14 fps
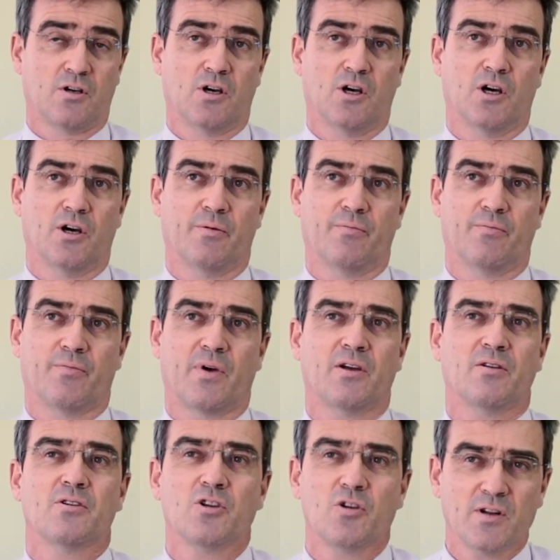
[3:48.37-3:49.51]

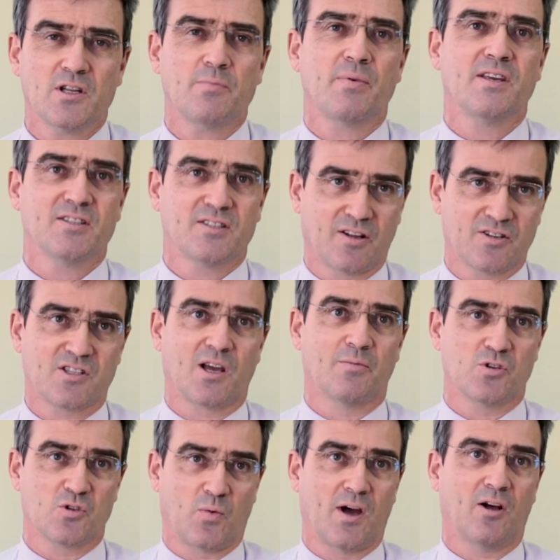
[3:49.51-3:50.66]
UNDP's done some
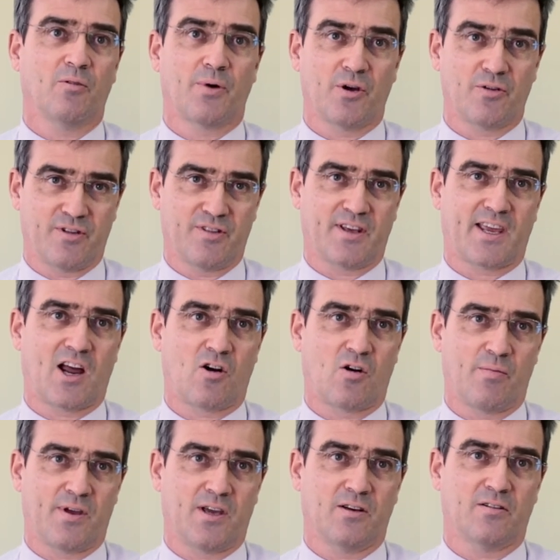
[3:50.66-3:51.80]
as well, both in the
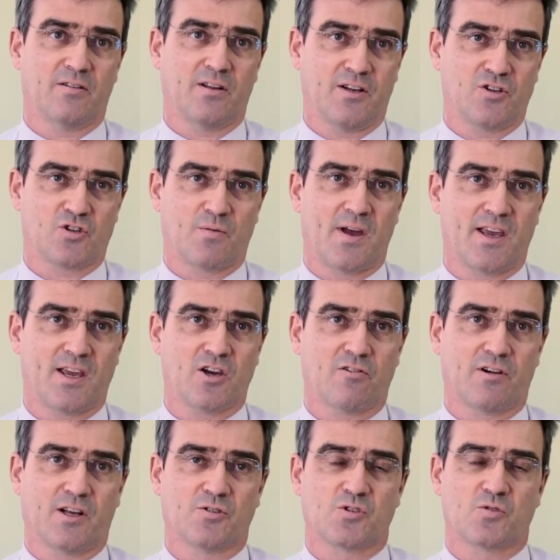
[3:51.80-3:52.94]
Caribbean, in Jamaica
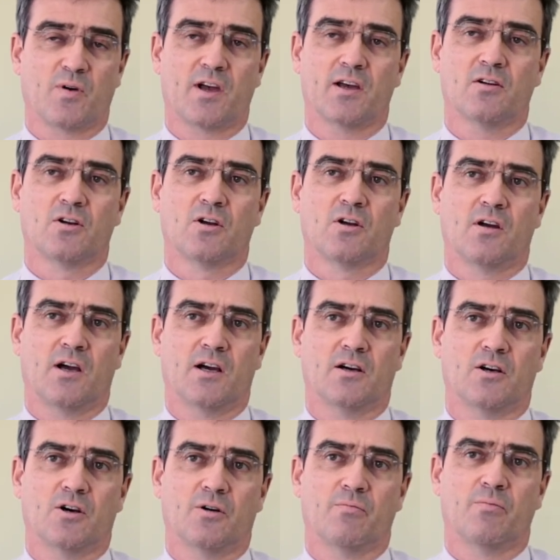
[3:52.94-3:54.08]
and elsewhere.
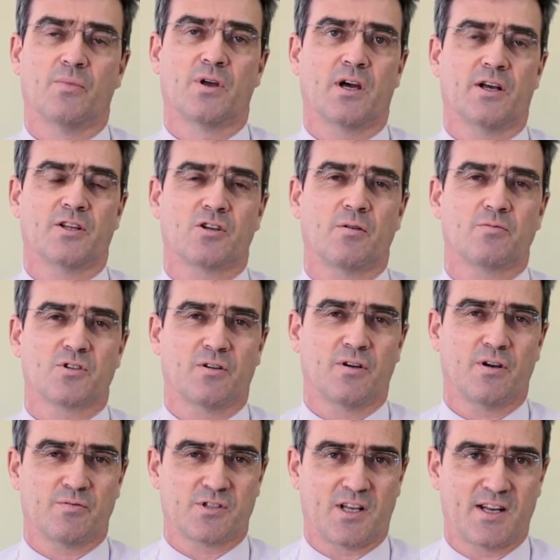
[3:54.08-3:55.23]
And so
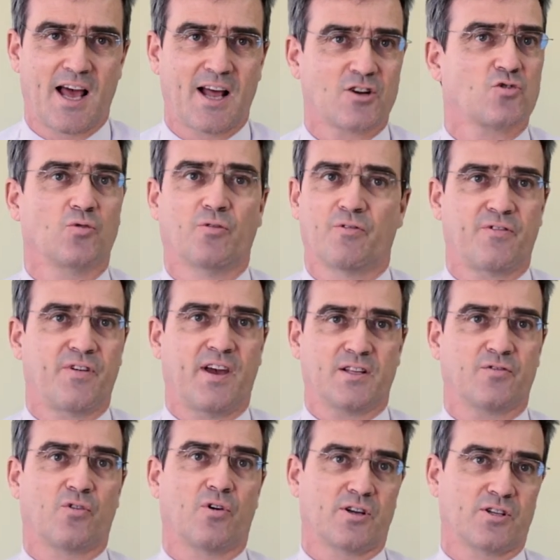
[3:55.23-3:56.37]
it was a natural fit
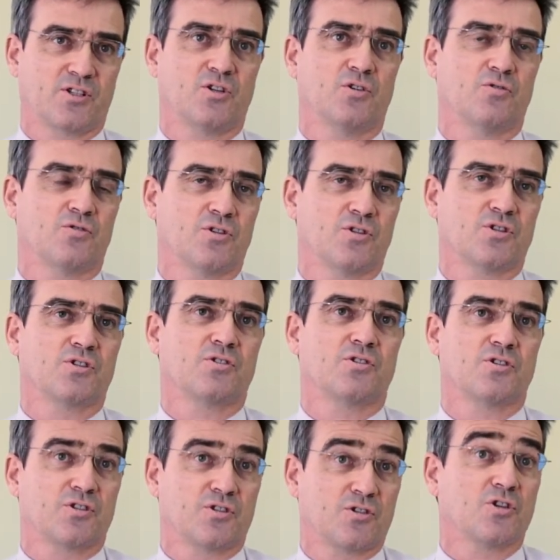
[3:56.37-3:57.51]
for us
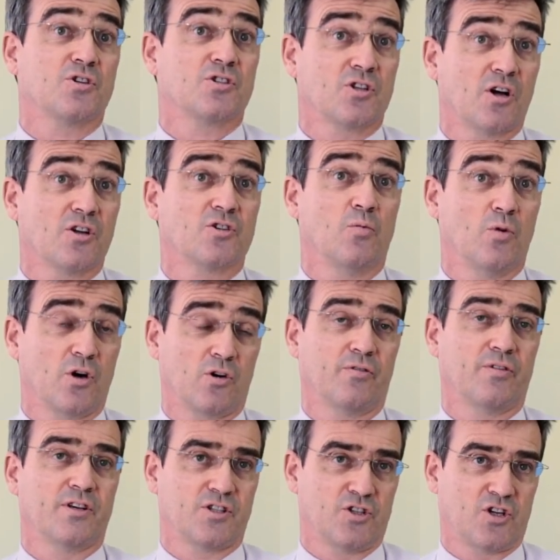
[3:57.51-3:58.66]
to start to work on
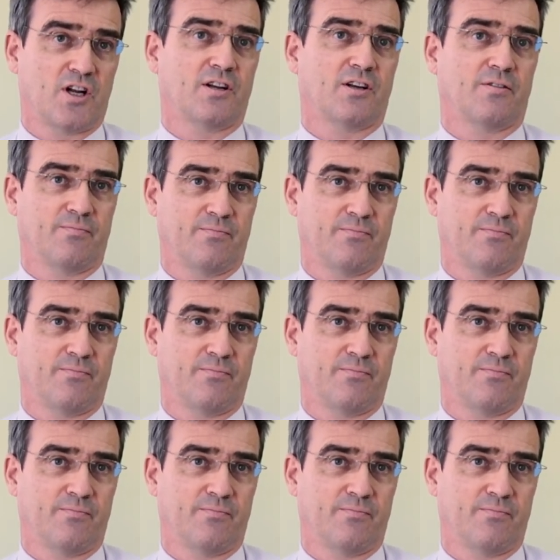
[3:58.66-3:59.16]
this agenda.